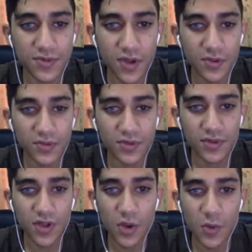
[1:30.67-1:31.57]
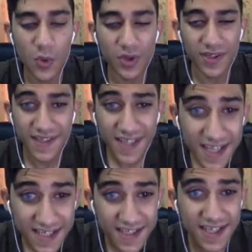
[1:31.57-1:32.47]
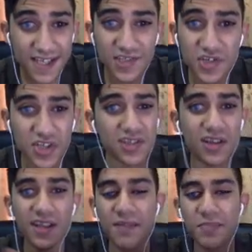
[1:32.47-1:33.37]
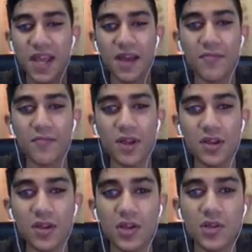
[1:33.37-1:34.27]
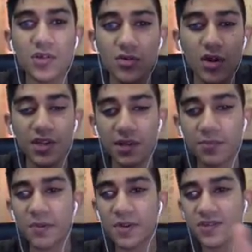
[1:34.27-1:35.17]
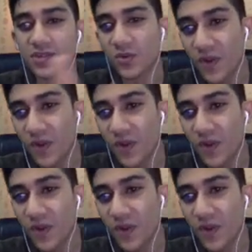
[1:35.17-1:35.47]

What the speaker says: don't know what it is, it's just like npm. You write npm install